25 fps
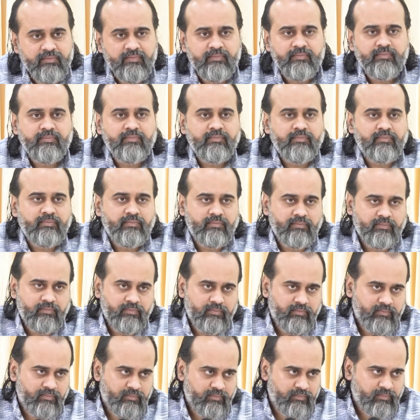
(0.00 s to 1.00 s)

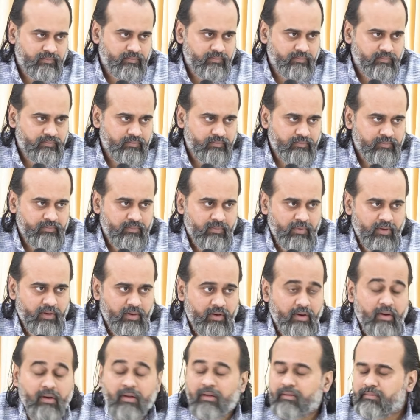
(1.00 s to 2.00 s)

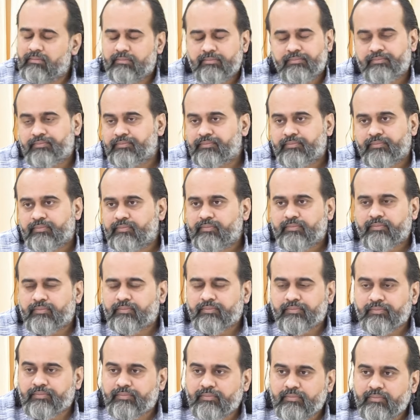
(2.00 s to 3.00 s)

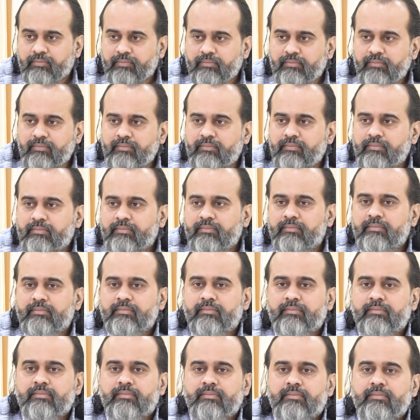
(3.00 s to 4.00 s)

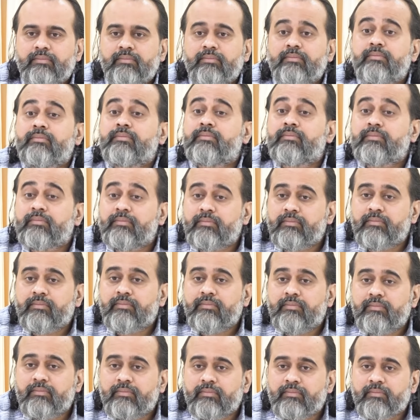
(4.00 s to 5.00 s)

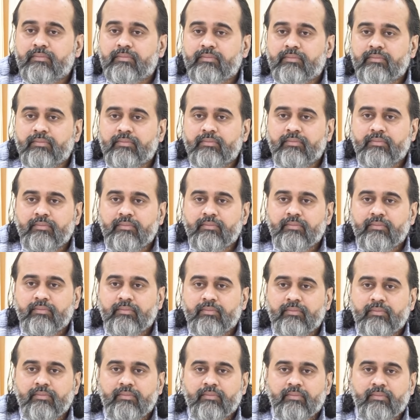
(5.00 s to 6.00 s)

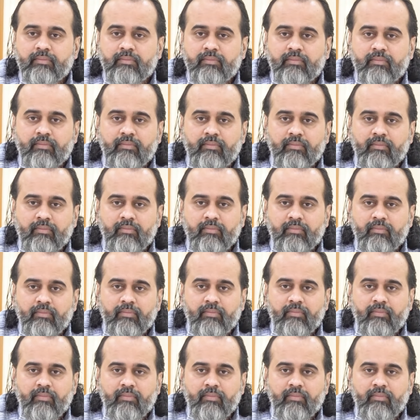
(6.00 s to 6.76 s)
(silence)